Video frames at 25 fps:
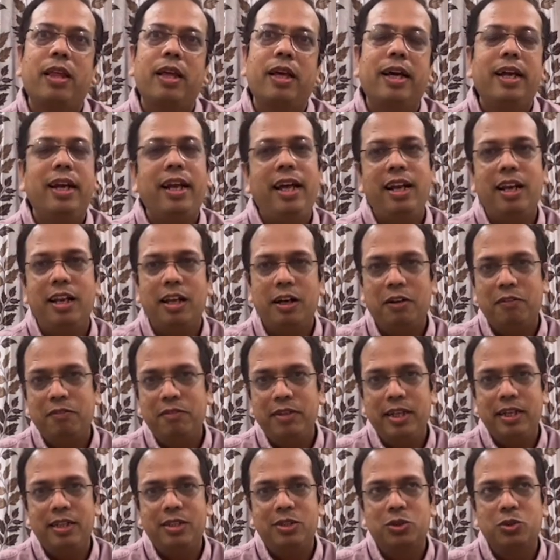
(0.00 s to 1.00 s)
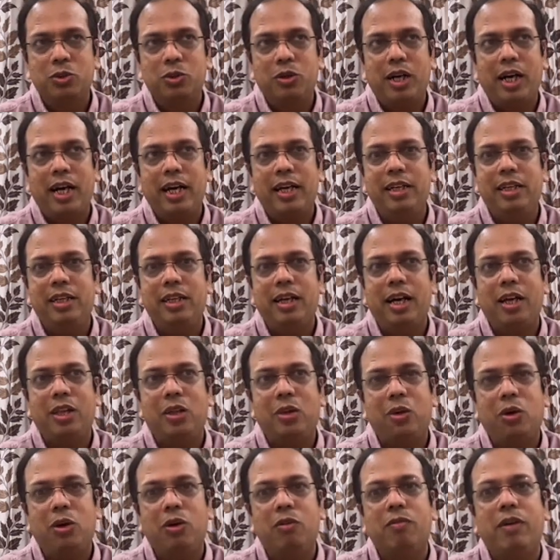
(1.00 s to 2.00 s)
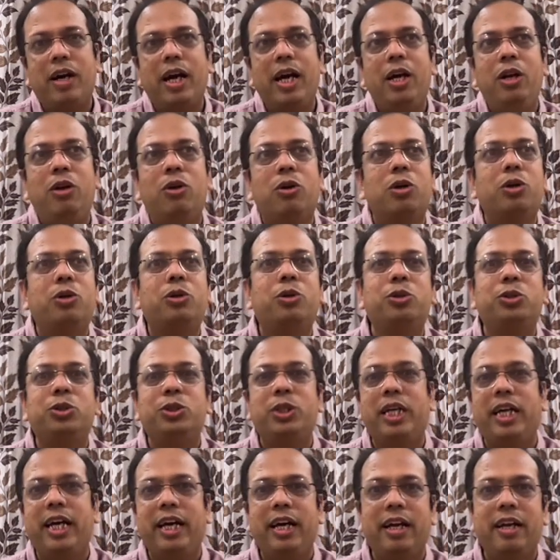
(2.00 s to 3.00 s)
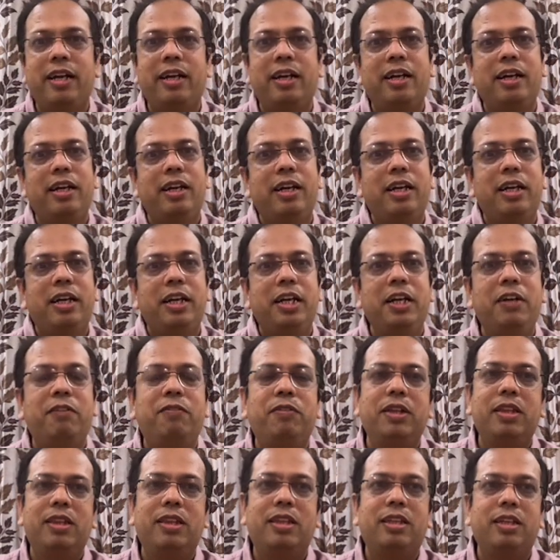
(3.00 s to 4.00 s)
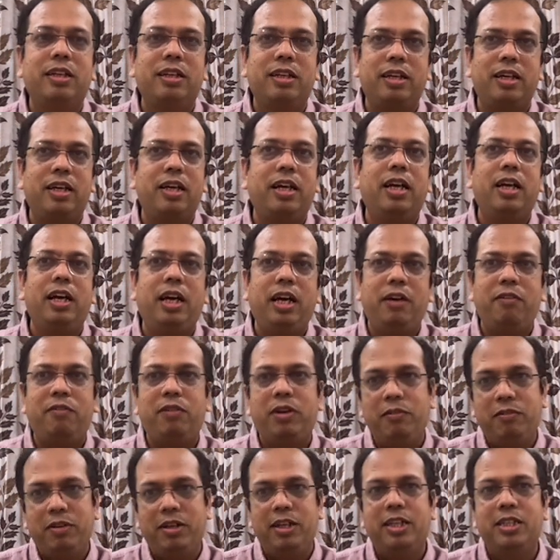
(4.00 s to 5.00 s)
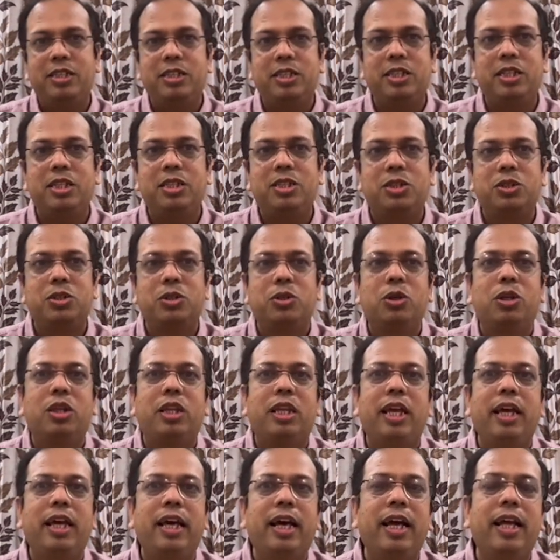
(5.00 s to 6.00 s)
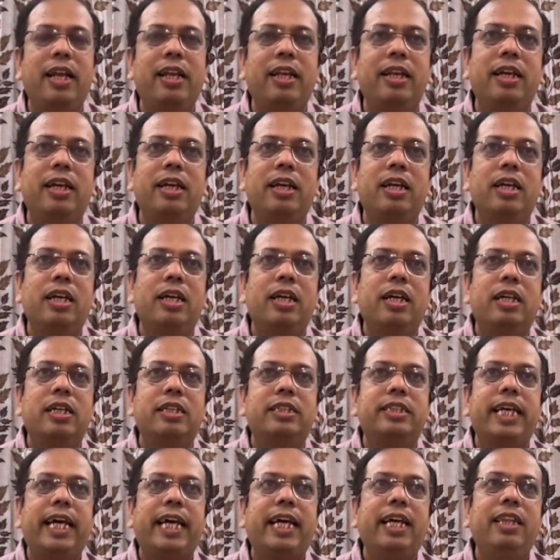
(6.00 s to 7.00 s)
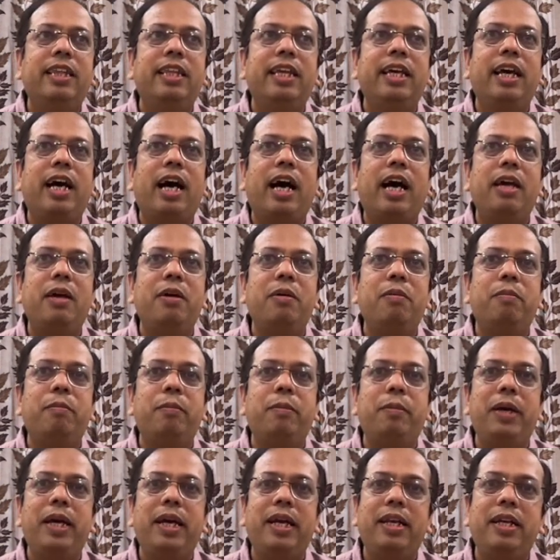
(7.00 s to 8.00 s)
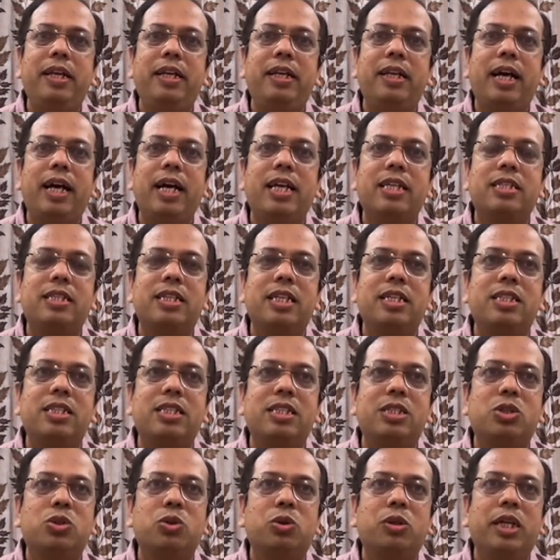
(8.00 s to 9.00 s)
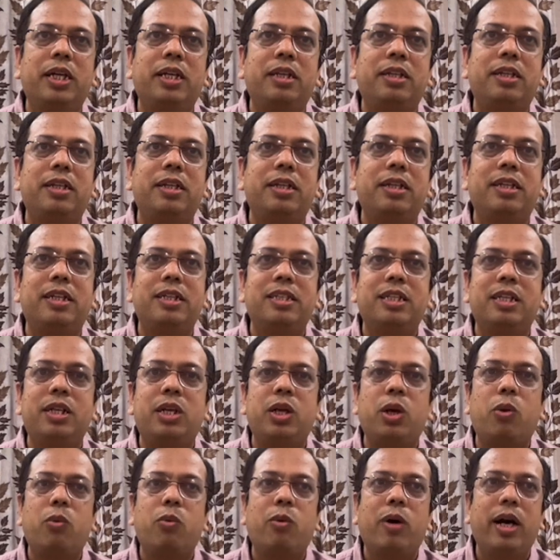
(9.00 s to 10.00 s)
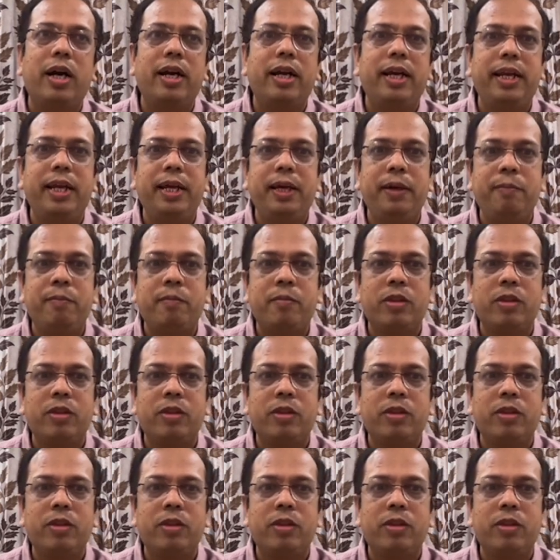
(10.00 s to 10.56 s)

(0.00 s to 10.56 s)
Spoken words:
I loved it. So I thought, why not to share it with everyone? It's good thing. And second thing, I made it as such so that it doesn't require any